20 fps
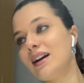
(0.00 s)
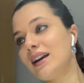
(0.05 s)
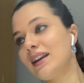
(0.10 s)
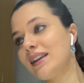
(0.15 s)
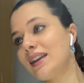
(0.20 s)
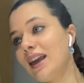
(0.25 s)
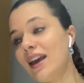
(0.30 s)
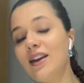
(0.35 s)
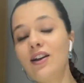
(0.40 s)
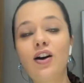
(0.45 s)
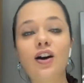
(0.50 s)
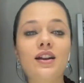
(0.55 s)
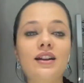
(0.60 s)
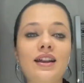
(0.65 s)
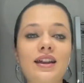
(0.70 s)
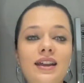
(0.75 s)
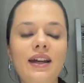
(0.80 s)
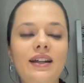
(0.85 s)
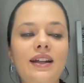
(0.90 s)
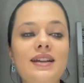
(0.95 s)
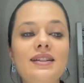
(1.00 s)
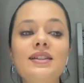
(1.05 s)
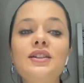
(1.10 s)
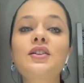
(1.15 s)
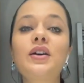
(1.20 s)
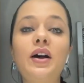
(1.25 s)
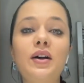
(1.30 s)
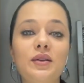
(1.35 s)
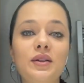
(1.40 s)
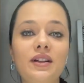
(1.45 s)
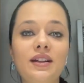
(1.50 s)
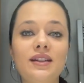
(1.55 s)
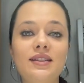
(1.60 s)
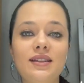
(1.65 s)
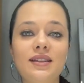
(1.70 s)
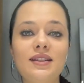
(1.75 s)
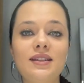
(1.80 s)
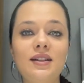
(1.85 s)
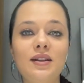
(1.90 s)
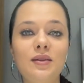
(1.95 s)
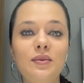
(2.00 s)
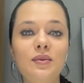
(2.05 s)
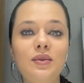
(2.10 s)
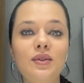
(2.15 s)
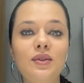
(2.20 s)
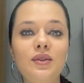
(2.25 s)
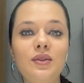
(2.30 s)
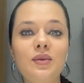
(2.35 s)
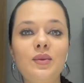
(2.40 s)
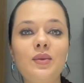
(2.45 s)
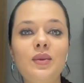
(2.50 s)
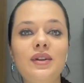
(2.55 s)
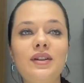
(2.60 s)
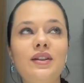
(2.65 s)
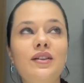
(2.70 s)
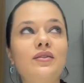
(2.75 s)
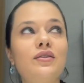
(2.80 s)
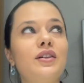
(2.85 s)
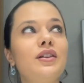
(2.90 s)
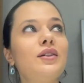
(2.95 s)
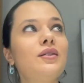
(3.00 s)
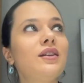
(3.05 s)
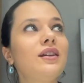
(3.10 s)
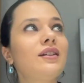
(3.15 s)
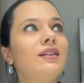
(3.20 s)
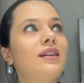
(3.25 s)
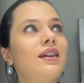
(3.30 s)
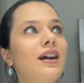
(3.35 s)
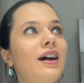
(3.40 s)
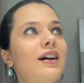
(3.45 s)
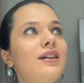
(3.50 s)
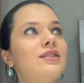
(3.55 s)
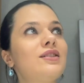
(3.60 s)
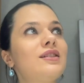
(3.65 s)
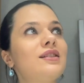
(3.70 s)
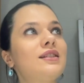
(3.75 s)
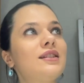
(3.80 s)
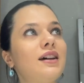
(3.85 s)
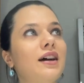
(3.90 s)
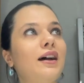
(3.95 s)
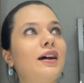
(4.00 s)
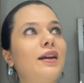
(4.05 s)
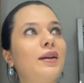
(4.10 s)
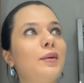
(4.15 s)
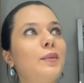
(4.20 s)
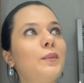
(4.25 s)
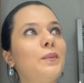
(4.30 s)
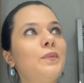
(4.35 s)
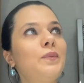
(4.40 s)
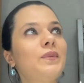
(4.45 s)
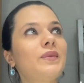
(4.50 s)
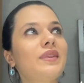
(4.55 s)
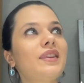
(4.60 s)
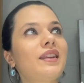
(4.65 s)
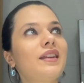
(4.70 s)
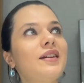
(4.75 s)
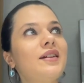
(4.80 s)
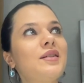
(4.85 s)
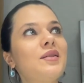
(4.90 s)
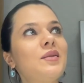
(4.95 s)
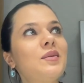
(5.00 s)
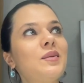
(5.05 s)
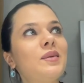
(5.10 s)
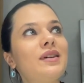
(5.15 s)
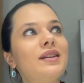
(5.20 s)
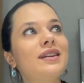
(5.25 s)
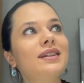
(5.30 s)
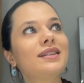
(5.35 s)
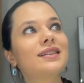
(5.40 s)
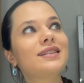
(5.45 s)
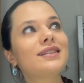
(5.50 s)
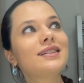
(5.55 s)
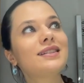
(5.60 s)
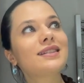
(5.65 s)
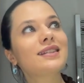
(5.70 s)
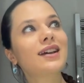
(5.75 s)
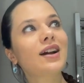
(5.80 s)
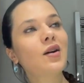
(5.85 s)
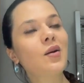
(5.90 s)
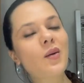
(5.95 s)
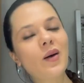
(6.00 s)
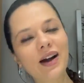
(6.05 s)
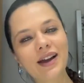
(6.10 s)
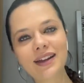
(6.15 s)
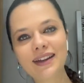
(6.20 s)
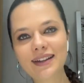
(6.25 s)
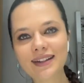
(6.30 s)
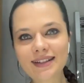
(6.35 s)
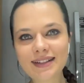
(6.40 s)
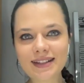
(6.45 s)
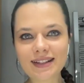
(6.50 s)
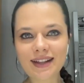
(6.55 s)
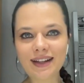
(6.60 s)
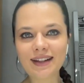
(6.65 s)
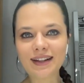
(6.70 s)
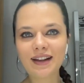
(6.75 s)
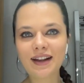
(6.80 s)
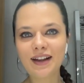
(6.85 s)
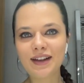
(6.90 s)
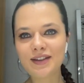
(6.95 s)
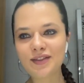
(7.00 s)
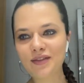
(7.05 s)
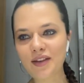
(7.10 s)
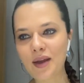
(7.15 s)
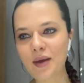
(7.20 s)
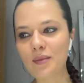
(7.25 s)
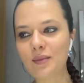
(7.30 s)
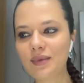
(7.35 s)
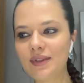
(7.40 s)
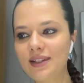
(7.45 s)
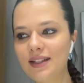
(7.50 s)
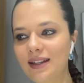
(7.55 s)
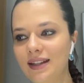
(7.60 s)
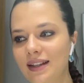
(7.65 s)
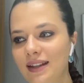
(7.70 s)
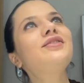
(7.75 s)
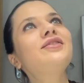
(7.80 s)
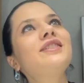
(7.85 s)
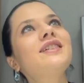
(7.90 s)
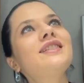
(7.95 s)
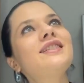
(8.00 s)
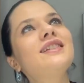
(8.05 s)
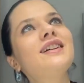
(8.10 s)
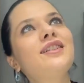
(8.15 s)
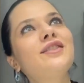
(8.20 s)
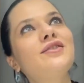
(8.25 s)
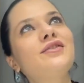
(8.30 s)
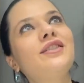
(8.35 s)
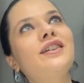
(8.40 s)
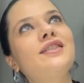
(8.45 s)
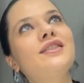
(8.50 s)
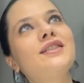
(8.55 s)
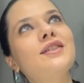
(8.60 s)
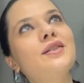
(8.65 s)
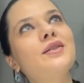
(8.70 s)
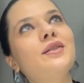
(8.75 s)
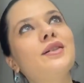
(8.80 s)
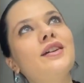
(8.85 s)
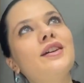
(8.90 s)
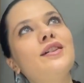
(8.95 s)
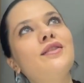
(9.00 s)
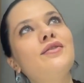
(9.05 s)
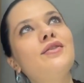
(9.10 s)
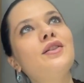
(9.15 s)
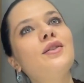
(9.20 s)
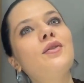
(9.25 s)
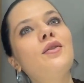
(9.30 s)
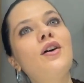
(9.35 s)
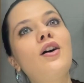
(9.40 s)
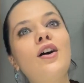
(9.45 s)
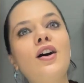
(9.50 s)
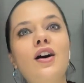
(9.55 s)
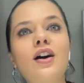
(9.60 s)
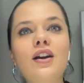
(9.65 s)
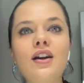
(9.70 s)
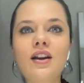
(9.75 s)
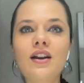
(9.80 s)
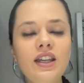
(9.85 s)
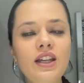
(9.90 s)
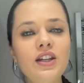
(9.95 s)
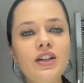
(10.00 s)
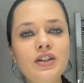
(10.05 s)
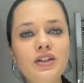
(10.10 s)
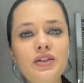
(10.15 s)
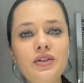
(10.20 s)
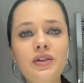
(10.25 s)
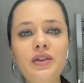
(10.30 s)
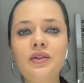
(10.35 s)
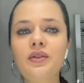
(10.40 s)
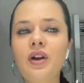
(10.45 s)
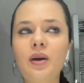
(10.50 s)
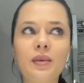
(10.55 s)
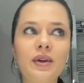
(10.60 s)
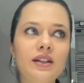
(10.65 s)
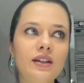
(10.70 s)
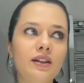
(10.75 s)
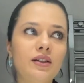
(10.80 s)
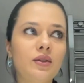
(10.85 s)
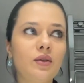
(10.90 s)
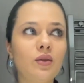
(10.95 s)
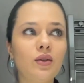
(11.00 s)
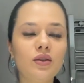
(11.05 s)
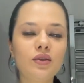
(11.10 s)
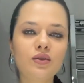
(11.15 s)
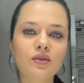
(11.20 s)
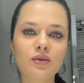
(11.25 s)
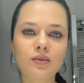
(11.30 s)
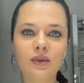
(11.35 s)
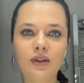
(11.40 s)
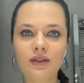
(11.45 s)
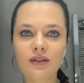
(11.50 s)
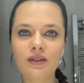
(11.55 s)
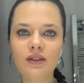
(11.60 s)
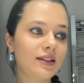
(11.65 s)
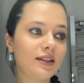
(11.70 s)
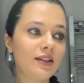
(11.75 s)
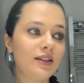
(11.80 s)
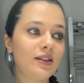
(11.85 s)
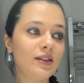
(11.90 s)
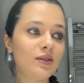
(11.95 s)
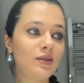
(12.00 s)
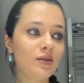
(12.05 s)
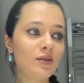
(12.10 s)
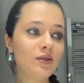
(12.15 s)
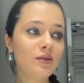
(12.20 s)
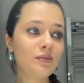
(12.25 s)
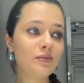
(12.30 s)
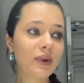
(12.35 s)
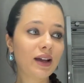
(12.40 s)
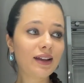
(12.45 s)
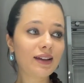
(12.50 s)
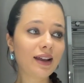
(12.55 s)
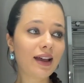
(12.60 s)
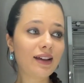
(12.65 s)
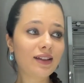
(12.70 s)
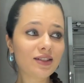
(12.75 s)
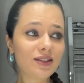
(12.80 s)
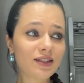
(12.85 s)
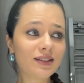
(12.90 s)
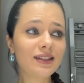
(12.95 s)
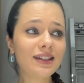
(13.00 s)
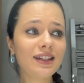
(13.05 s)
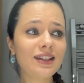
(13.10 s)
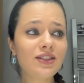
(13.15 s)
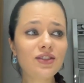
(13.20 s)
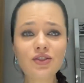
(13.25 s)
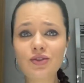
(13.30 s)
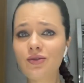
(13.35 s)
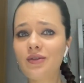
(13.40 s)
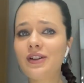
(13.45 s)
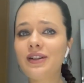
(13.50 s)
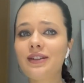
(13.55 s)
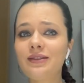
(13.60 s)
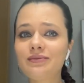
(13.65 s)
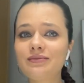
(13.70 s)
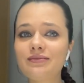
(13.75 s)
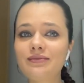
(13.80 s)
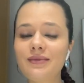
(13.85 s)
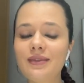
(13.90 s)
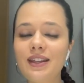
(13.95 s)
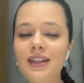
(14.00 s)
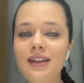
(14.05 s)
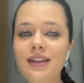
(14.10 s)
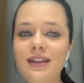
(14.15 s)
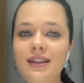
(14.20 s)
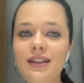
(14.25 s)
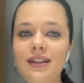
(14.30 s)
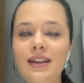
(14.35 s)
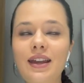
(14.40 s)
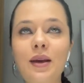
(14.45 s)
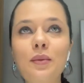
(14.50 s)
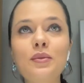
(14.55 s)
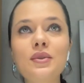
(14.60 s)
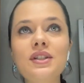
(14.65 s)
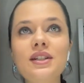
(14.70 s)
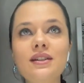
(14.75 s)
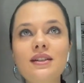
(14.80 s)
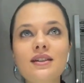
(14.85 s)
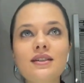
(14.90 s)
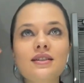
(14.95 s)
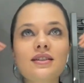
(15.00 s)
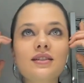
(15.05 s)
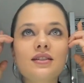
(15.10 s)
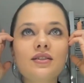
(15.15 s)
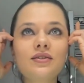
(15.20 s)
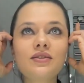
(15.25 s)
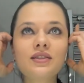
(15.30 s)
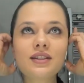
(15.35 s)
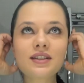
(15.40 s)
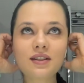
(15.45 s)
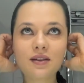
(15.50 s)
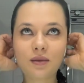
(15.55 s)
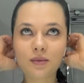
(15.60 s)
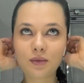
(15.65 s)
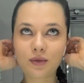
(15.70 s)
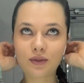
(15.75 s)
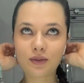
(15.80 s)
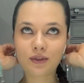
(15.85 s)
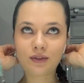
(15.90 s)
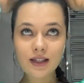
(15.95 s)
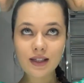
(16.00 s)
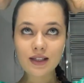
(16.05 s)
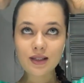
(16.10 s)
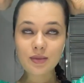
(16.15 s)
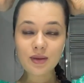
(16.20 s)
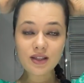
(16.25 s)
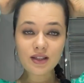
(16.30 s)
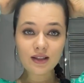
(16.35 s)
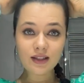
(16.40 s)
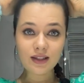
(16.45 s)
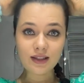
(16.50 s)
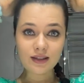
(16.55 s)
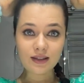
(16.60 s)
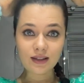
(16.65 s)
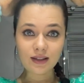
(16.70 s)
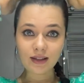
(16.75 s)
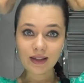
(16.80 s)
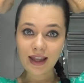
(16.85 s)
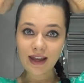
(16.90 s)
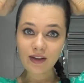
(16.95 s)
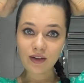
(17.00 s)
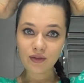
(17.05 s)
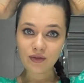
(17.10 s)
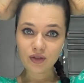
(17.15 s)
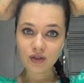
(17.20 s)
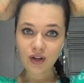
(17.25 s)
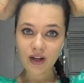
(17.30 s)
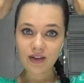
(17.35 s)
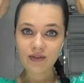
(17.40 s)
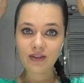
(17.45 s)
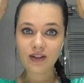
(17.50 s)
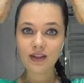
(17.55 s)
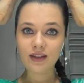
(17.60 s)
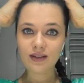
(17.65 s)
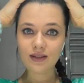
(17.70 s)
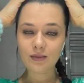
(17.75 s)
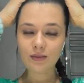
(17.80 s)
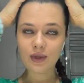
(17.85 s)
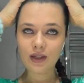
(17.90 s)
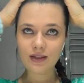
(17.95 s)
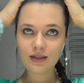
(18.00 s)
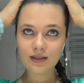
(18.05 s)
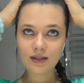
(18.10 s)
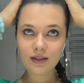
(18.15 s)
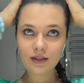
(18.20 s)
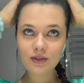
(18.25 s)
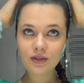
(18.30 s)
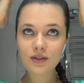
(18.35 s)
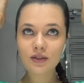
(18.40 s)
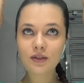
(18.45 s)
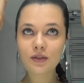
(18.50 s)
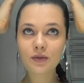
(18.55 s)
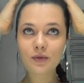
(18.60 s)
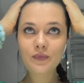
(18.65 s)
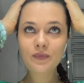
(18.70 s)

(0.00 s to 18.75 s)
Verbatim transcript: chaotic and as crowded as Istanbul. Whenever you can catch a time when it's quiet and kind of empty, it's kind of fun. So if you are here during Ramadan or Kurban, you might actually enjoy the emptiness of Istanbul. Especially the lack of traffic is amazing. So